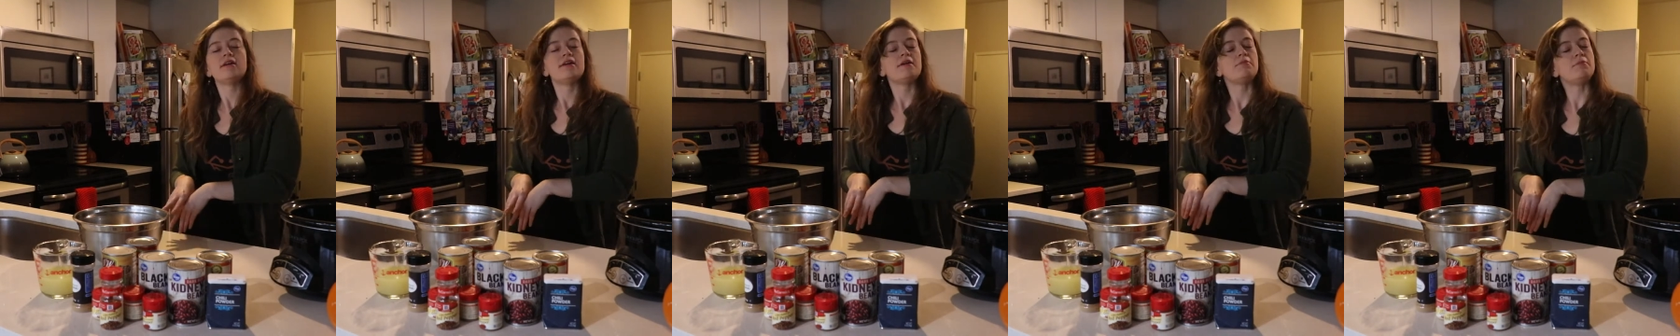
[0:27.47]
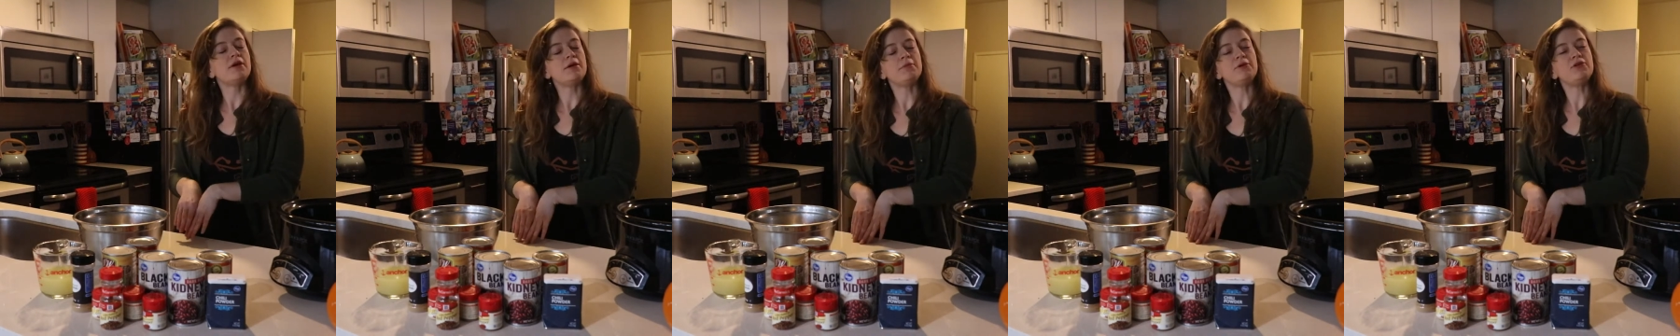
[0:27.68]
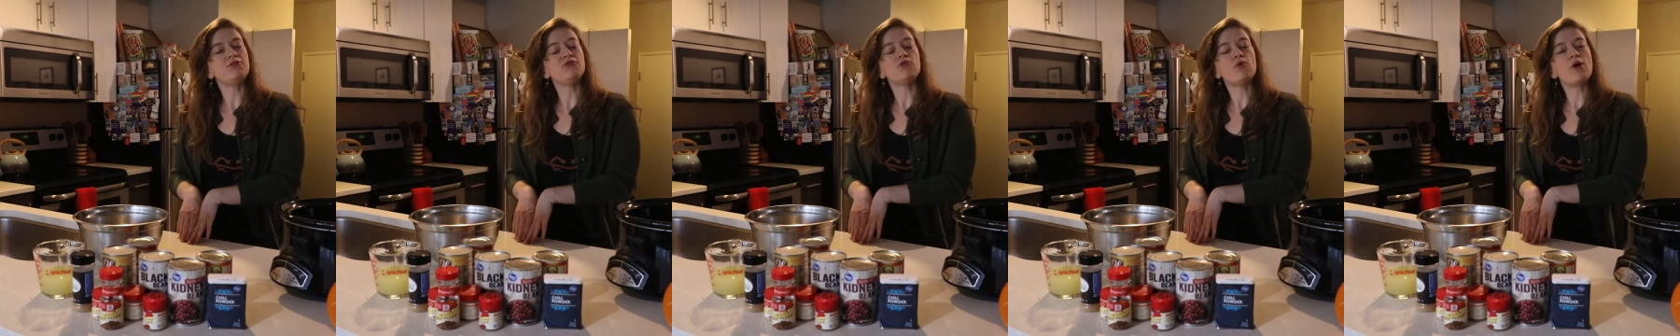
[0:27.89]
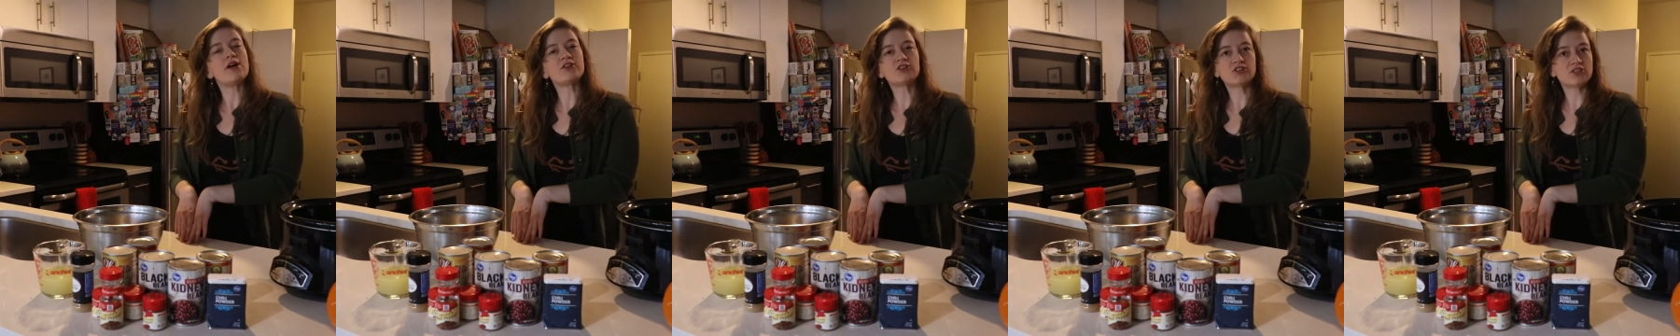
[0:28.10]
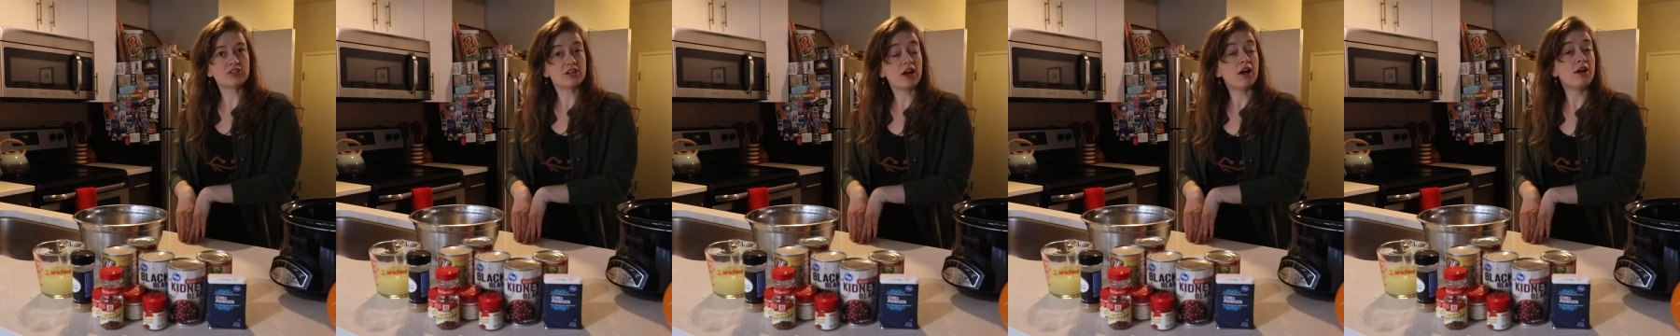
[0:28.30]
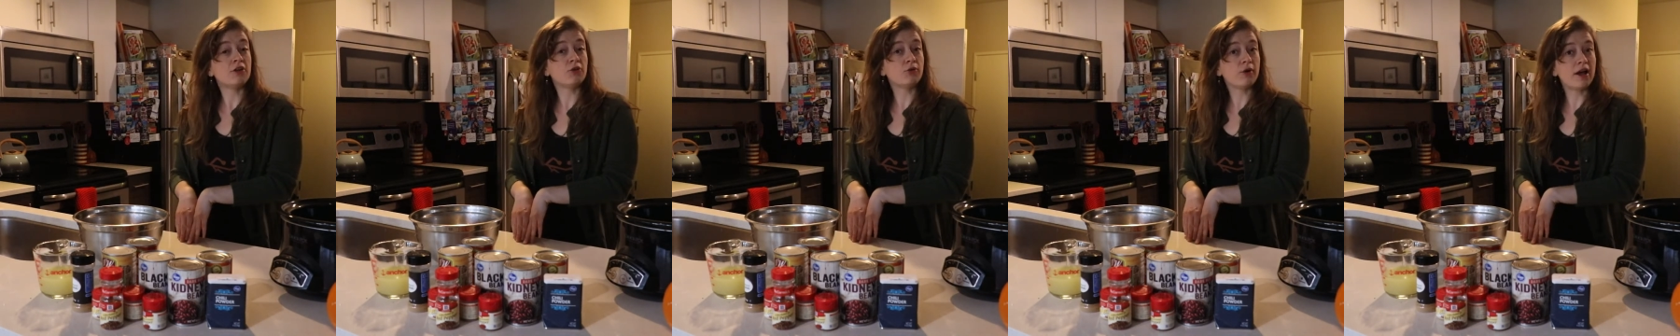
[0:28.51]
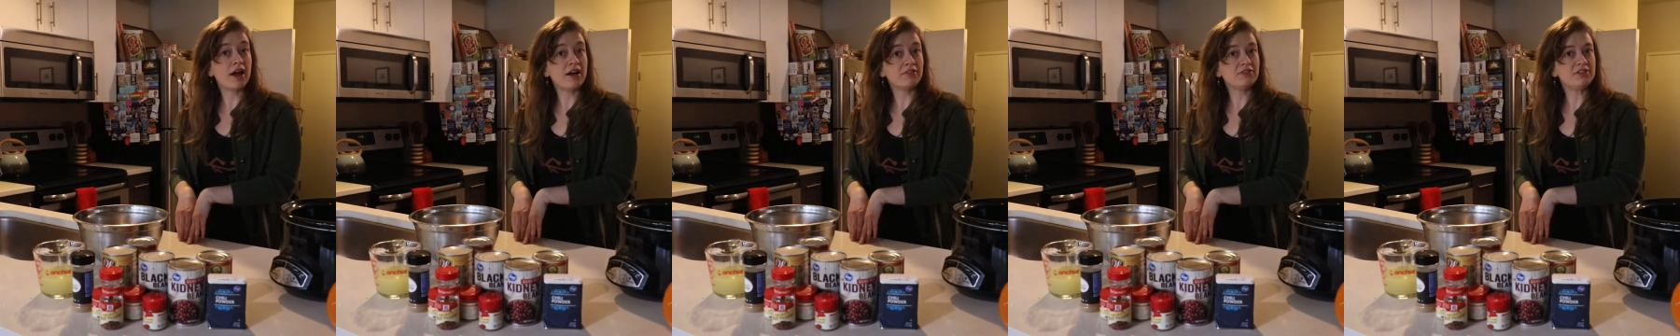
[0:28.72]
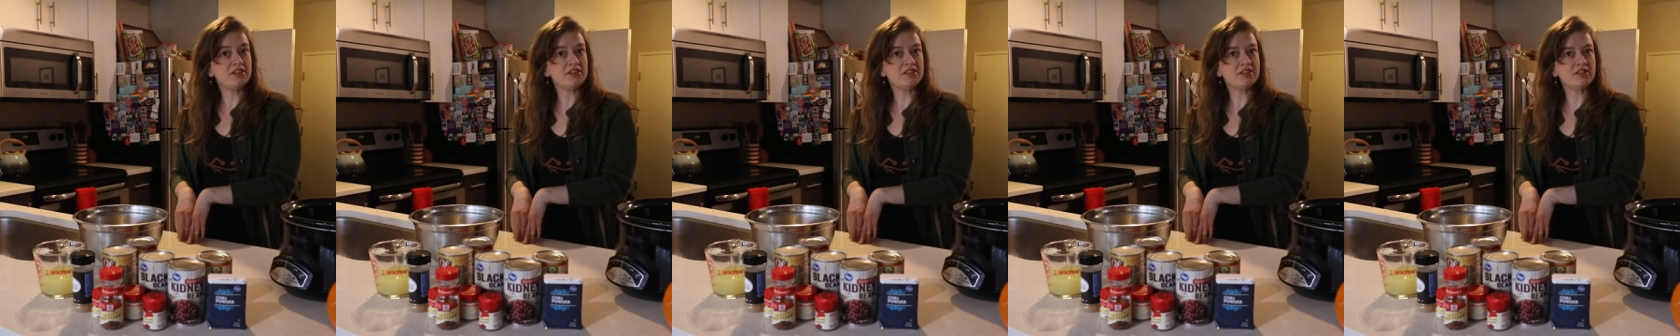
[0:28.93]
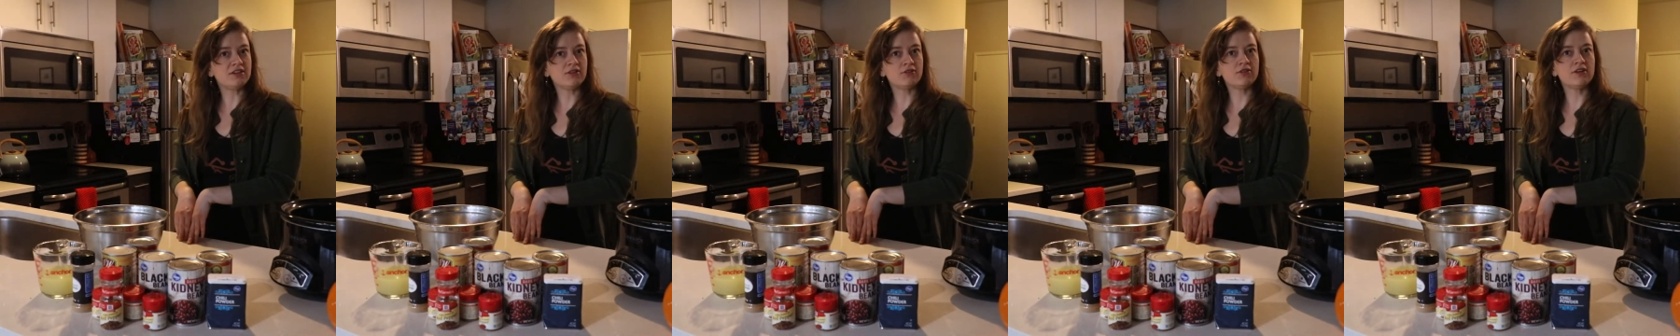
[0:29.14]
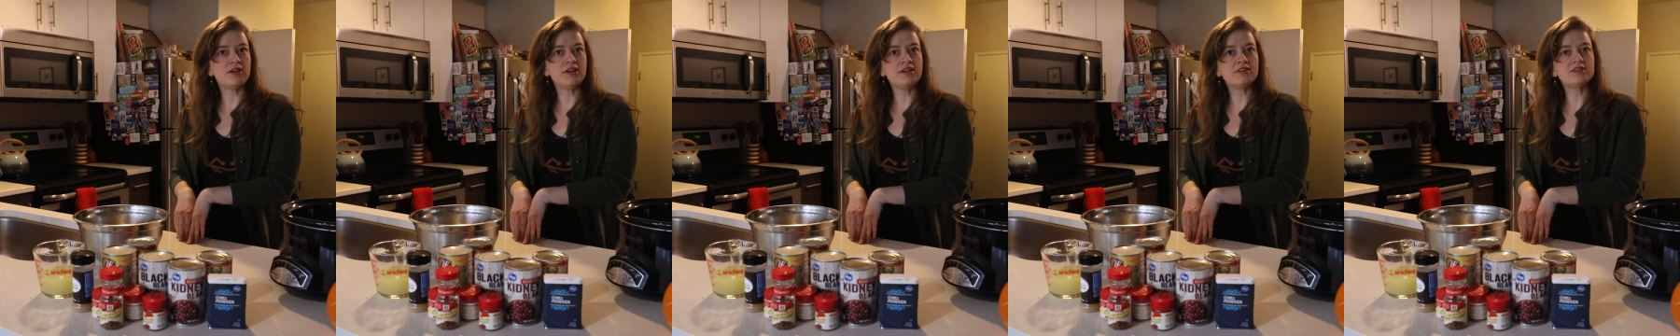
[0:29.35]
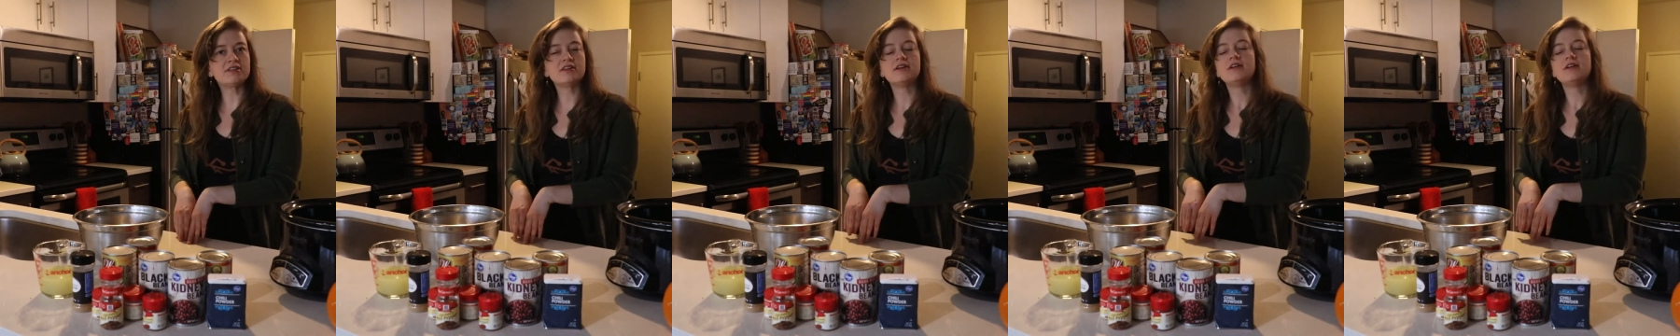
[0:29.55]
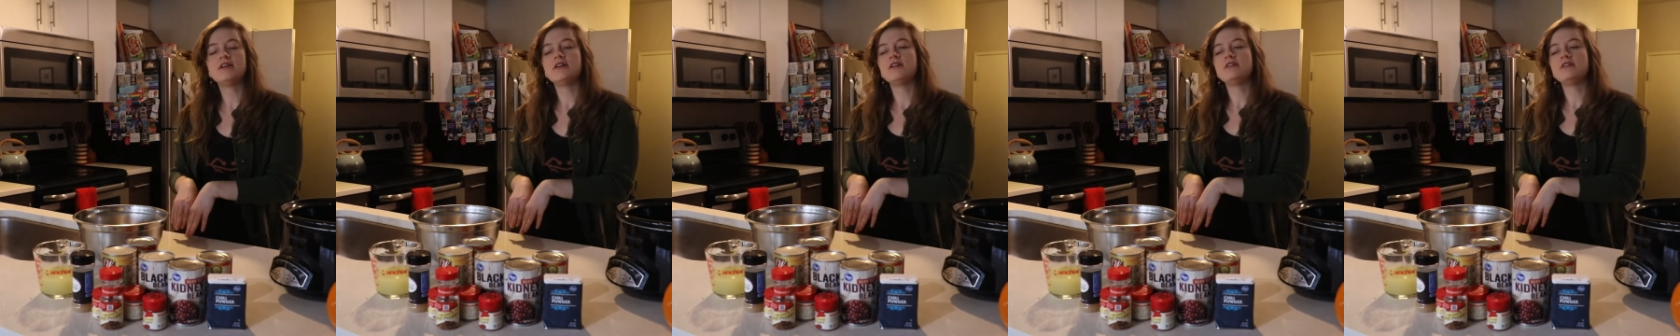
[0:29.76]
and maybe you've watched Uncrafty series,